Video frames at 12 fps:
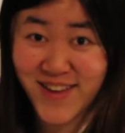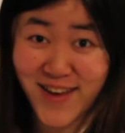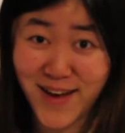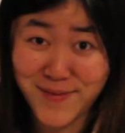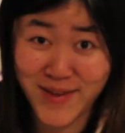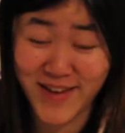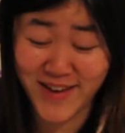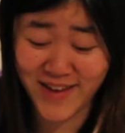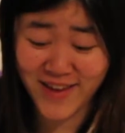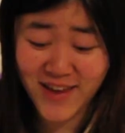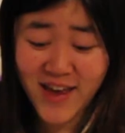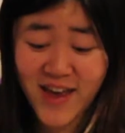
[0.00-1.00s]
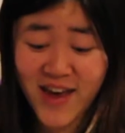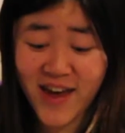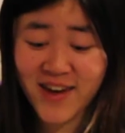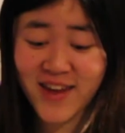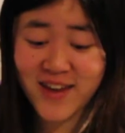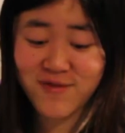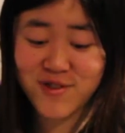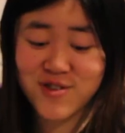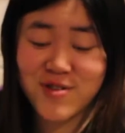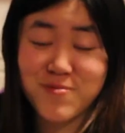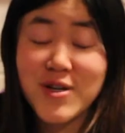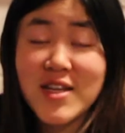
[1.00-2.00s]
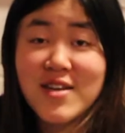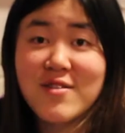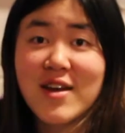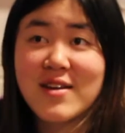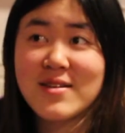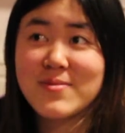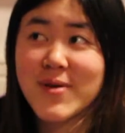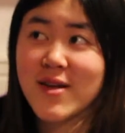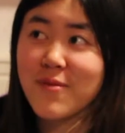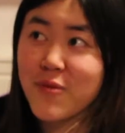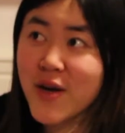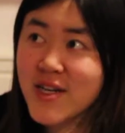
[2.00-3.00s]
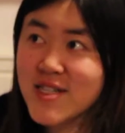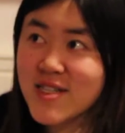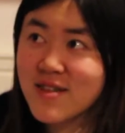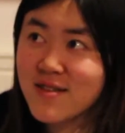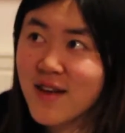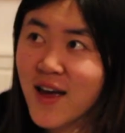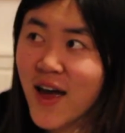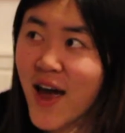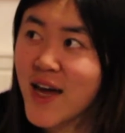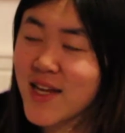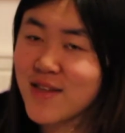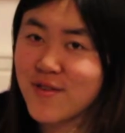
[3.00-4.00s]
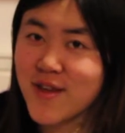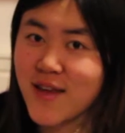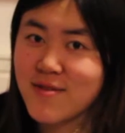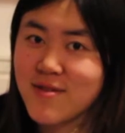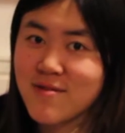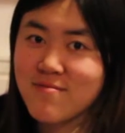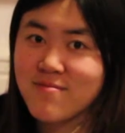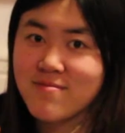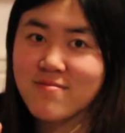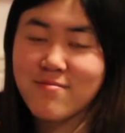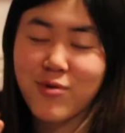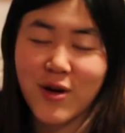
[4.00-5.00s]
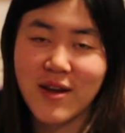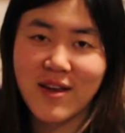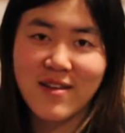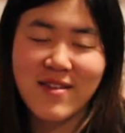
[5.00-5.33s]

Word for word: I'm kidding. And then when you're pretty, you get this big operation, and then you get pretty.